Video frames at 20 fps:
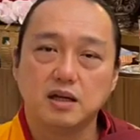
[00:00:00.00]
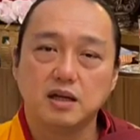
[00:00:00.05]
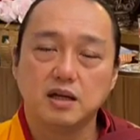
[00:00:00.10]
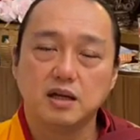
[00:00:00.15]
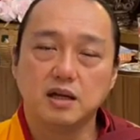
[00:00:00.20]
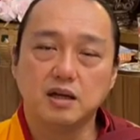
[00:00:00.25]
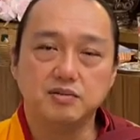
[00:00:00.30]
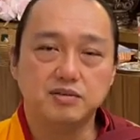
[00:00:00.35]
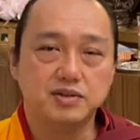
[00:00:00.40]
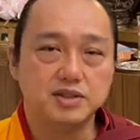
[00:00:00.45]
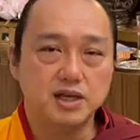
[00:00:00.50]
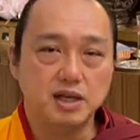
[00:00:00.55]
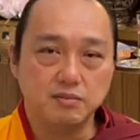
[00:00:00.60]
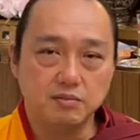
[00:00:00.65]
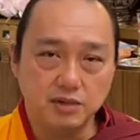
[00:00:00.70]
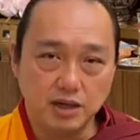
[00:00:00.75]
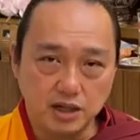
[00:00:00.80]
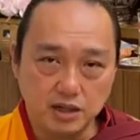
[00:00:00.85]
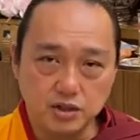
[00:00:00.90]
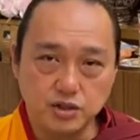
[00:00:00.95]
have same
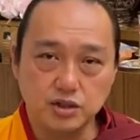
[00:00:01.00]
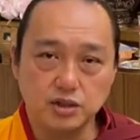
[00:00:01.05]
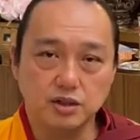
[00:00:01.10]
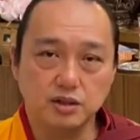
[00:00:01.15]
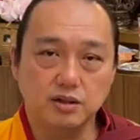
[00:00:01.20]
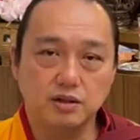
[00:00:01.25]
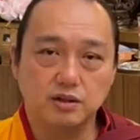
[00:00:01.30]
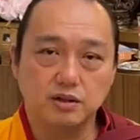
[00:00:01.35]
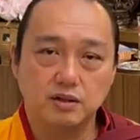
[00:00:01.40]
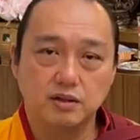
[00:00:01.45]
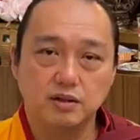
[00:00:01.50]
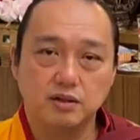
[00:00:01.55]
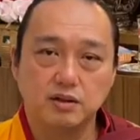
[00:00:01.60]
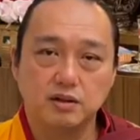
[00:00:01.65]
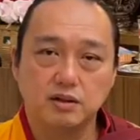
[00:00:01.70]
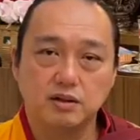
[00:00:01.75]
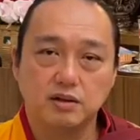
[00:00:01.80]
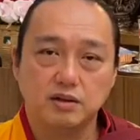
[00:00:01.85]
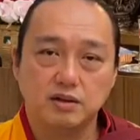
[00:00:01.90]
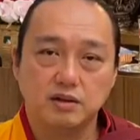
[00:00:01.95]
nature.
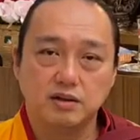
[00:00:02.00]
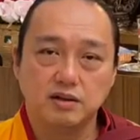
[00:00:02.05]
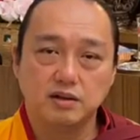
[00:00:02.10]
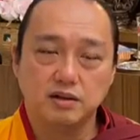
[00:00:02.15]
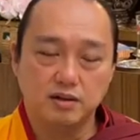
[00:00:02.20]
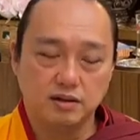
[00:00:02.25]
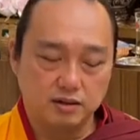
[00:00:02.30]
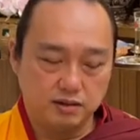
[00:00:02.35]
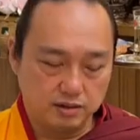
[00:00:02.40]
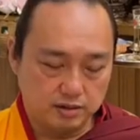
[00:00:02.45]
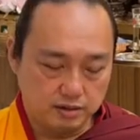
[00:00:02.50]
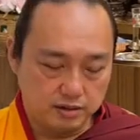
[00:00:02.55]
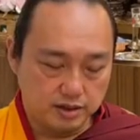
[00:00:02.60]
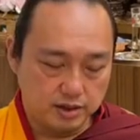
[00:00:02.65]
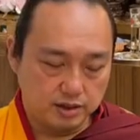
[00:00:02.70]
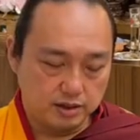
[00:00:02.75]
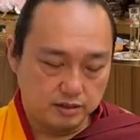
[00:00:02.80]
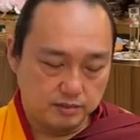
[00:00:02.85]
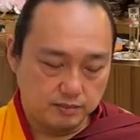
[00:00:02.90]
All right.